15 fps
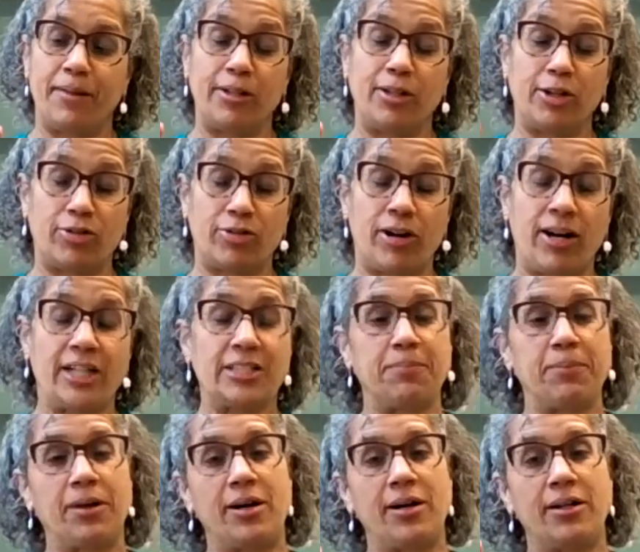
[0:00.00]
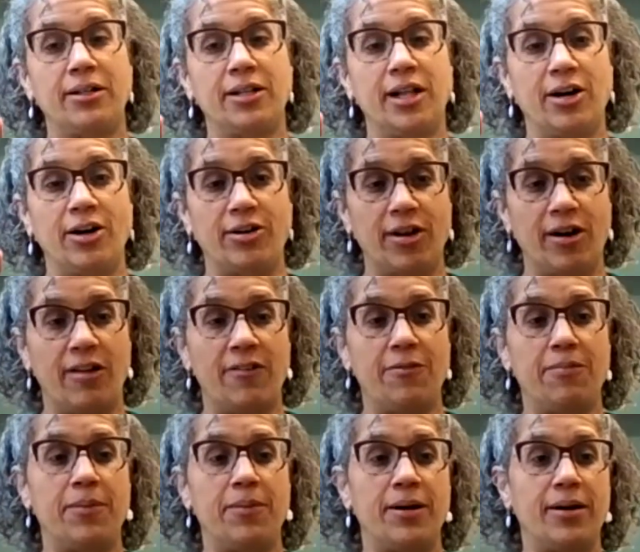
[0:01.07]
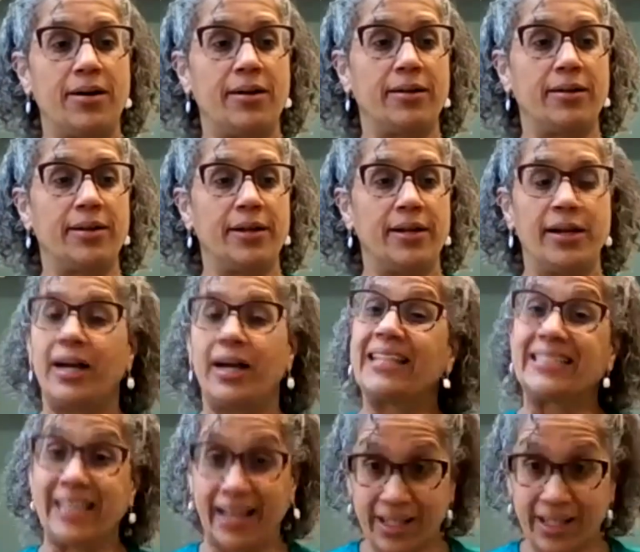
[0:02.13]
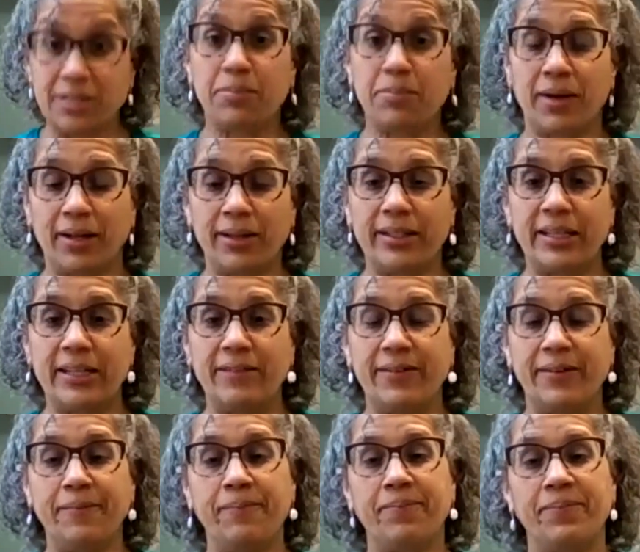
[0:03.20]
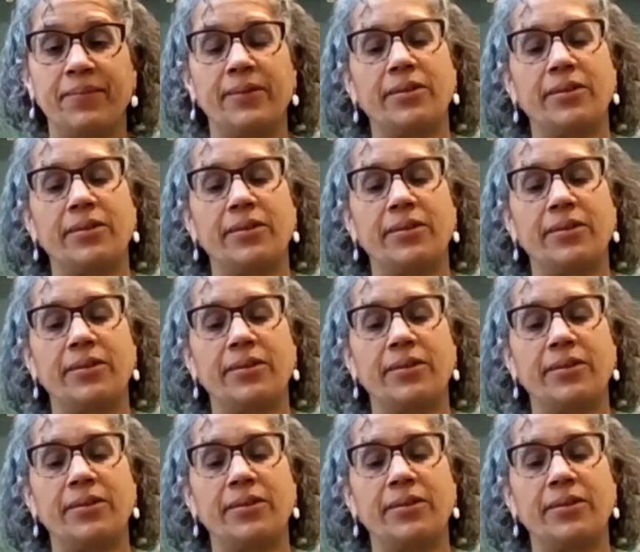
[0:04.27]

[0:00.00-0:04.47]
lacrosse ball, a golf ball, a tennis ball even.